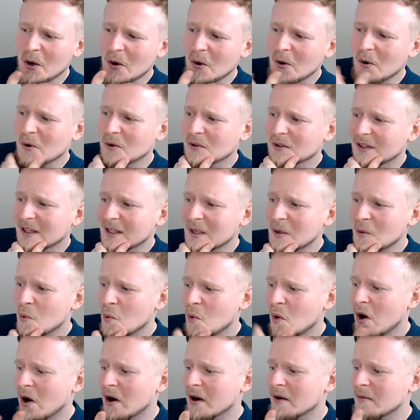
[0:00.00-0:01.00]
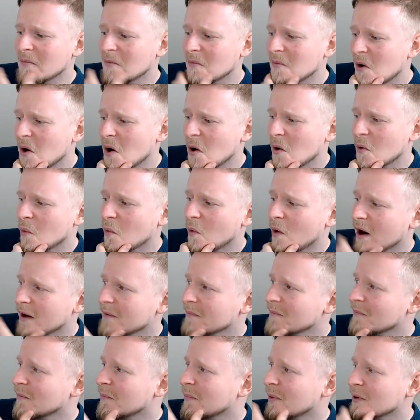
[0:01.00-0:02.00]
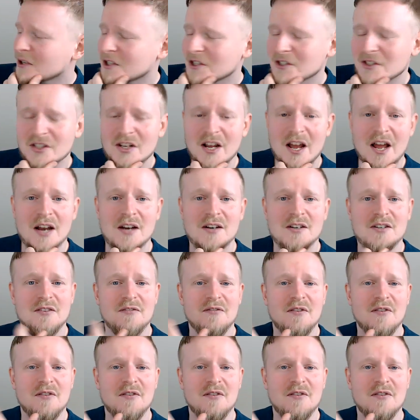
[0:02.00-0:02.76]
only 1%